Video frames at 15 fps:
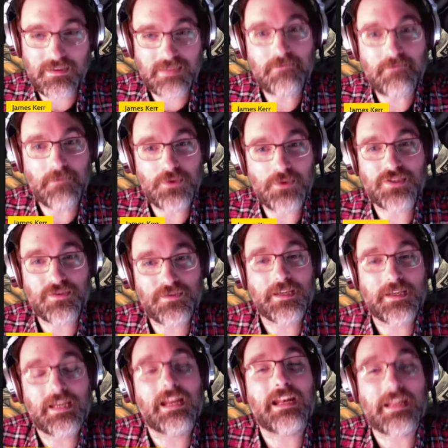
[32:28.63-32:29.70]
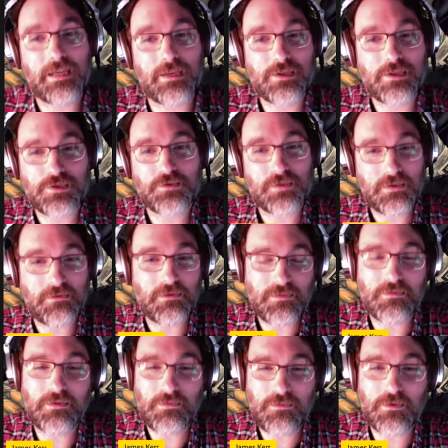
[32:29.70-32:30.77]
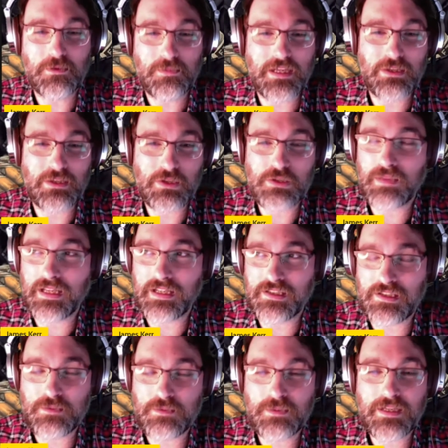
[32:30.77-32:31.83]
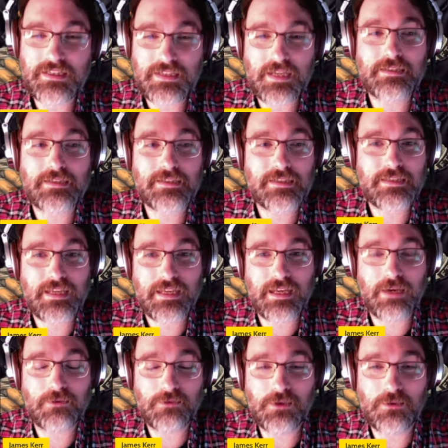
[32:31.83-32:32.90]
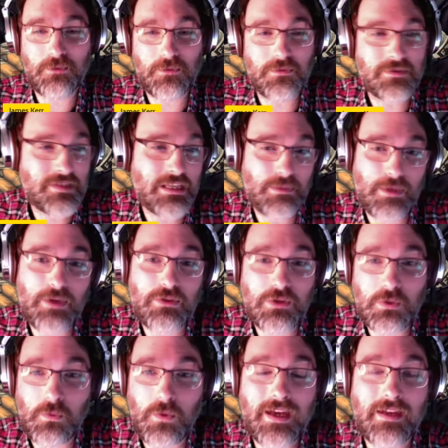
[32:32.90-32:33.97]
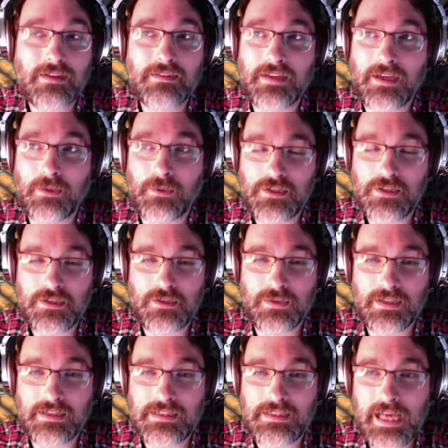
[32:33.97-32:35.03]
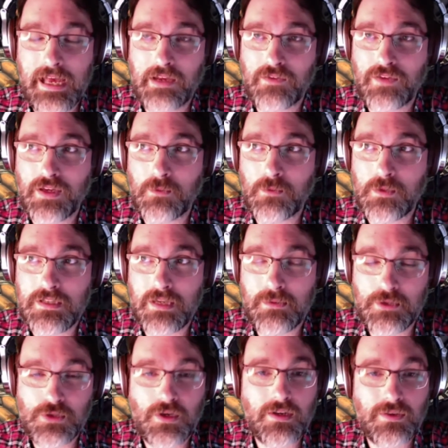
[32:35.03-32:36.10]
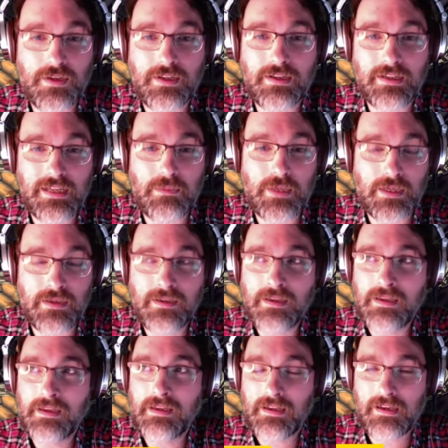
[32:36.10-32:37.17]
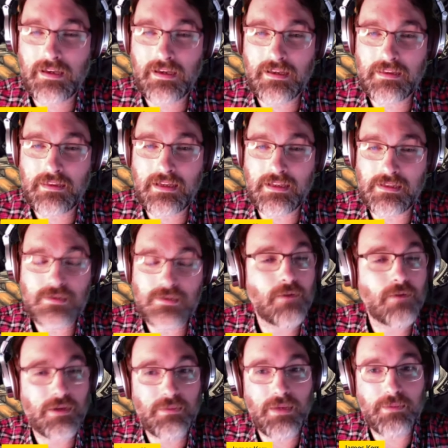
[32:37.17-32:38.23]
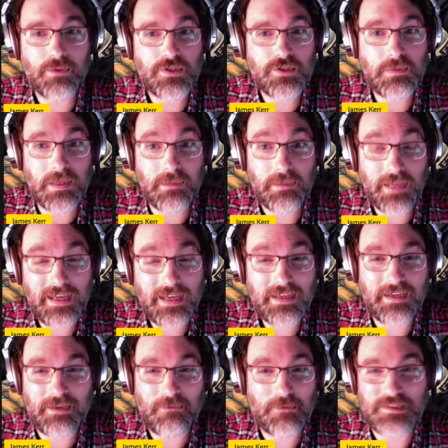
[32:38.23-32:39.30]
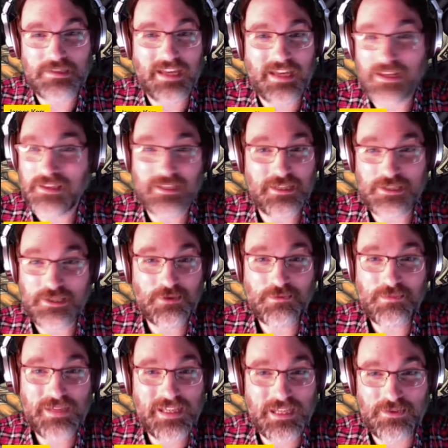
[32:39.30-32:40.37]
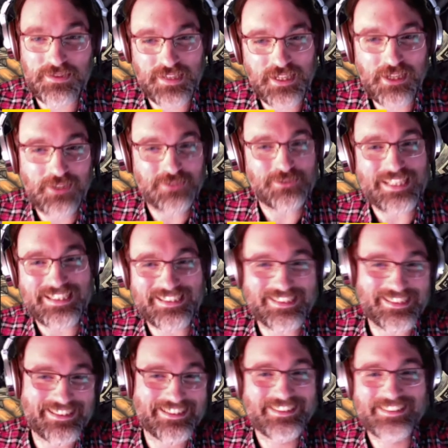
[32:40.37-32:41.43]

most of the Canadian industry would, would would be in those places. But it's nice to see it out in the see them out in the wild. I went to a tag event one time, a Toronto area gaming uh, thing, and saw one of my books being played, and it wasn't had nothing to do with me, and I was like, oh, that's